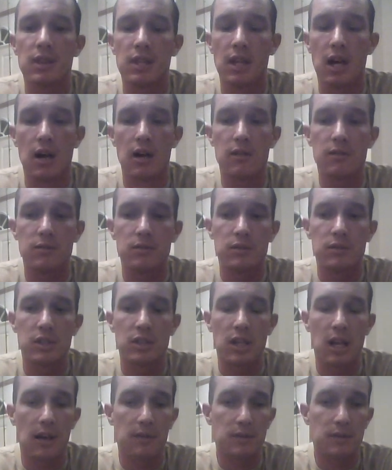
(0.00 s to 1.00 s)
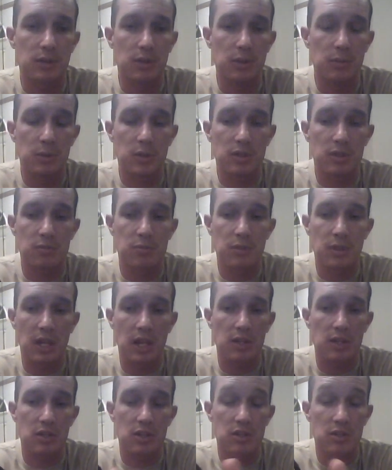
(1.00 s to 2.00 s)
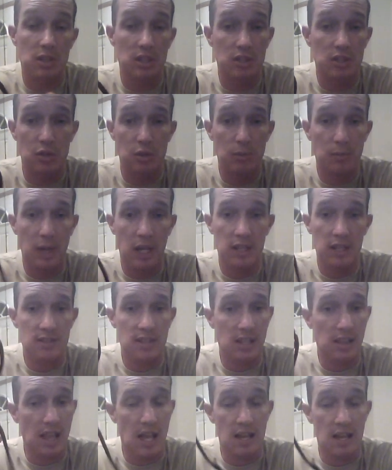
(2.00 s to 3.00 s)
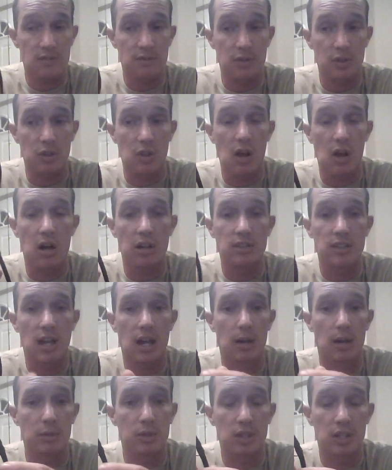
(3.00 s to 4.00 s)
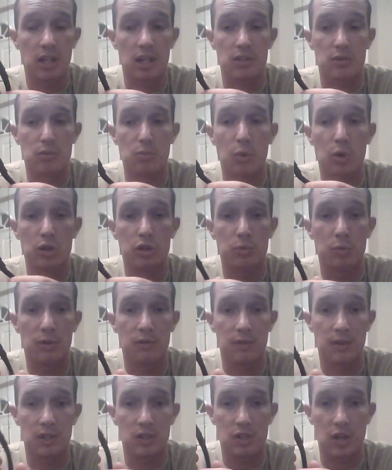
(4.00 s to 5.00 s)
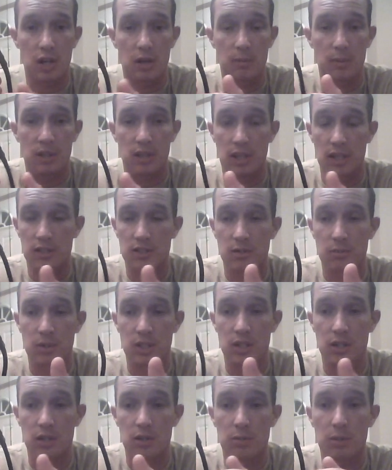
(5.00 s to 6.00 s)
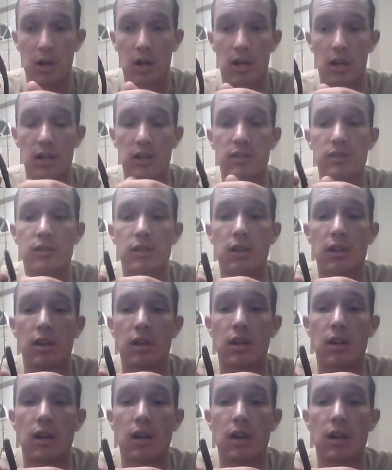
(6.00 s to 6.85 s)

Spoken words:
Now, after numerous catches, these Zoom baits, they last for a long time. You can catch multiple fish on them, unlike some of the other products.